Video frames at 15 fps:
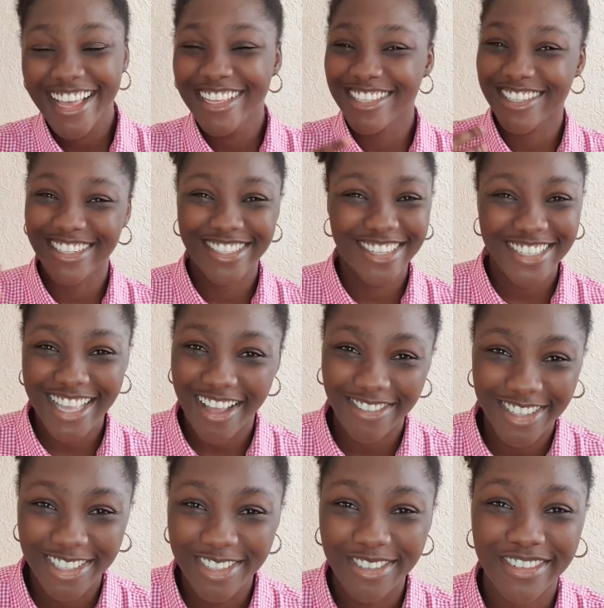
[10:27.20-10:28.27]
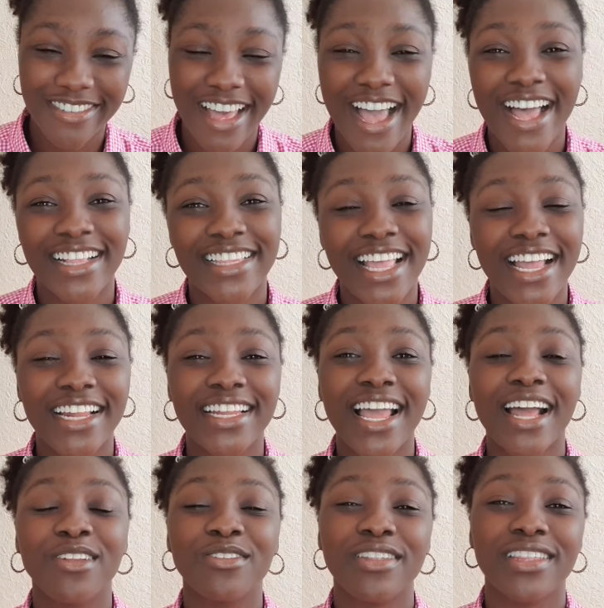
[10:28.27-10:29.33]
So you just have to know that. And then
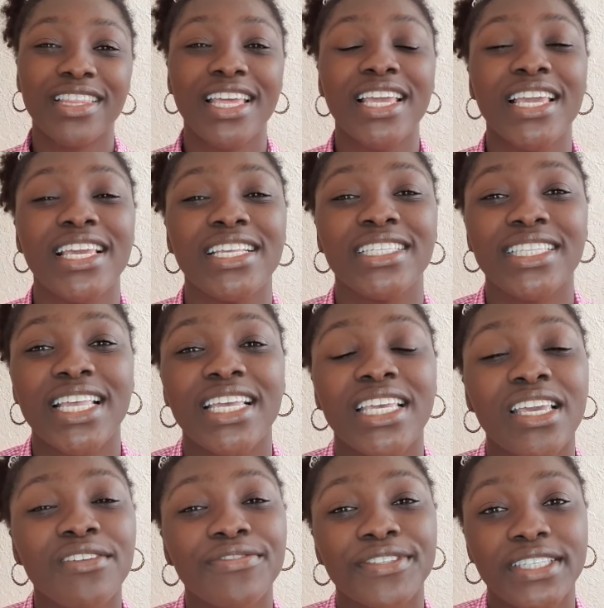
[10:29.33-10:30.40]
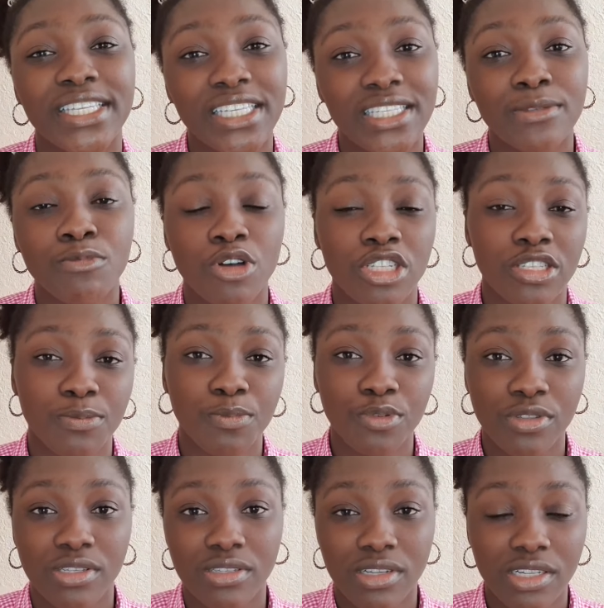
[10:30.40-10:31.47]
another thing is they give 6 months
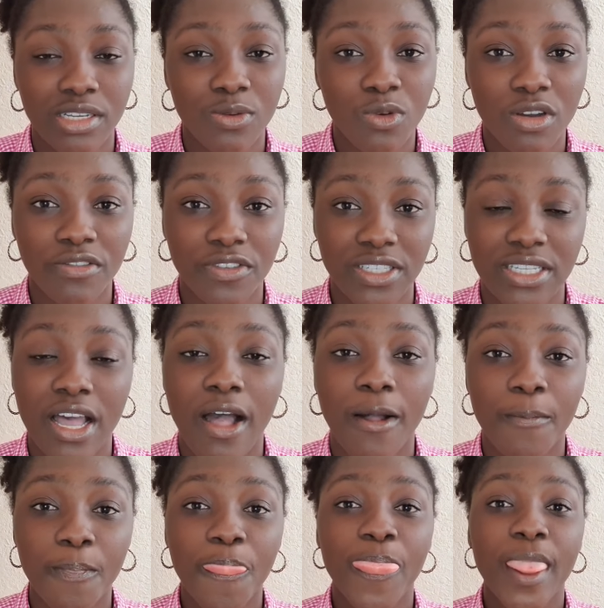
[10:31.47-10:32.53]
post-study work visa,